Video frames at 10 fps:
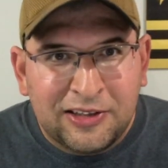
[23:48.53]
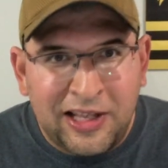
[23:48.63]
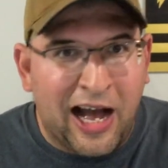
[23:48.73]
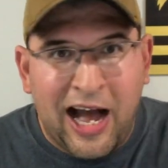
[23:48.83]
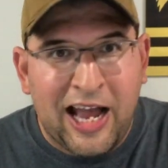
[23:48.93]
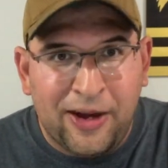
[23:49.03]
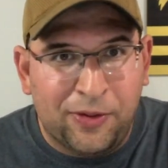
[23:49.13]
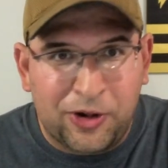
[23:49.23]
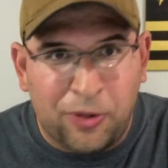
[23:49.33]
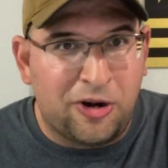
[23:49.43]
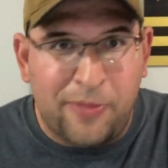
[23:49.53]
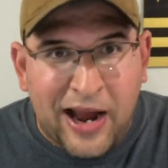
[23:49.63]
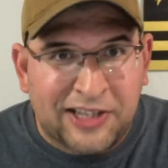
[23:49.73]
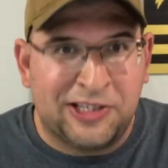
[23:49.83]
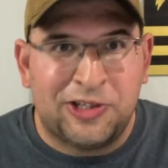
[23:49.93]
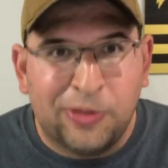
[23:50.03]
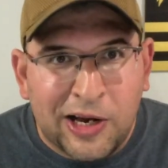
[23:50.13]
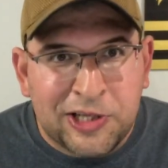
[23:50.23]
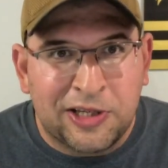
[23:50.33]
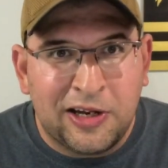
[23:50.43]
the Iowa quarterback
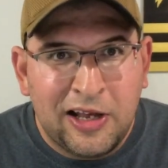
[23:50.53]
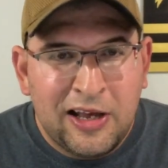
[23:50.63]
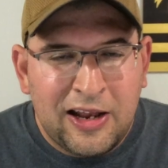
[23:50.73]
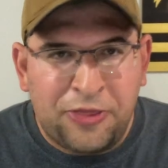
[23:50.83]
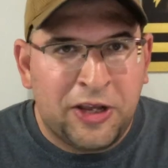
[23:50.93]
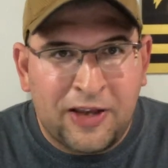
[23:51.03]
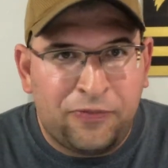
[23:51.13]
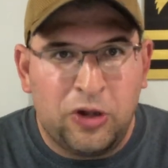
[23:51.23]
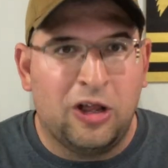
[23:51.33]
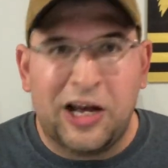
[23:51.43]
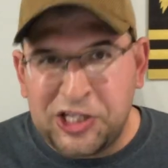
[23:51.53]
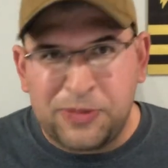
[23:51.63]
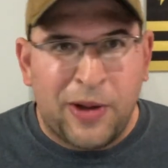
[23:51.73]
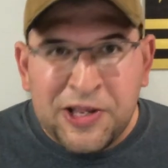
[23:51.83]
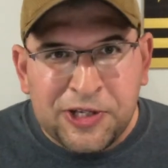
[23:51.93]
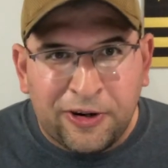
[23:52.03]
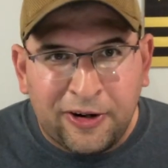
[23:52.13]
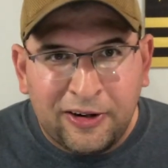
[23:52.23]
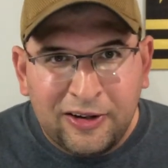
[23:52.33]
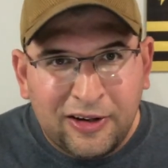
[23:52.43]
situation. And think if we lost Spencer,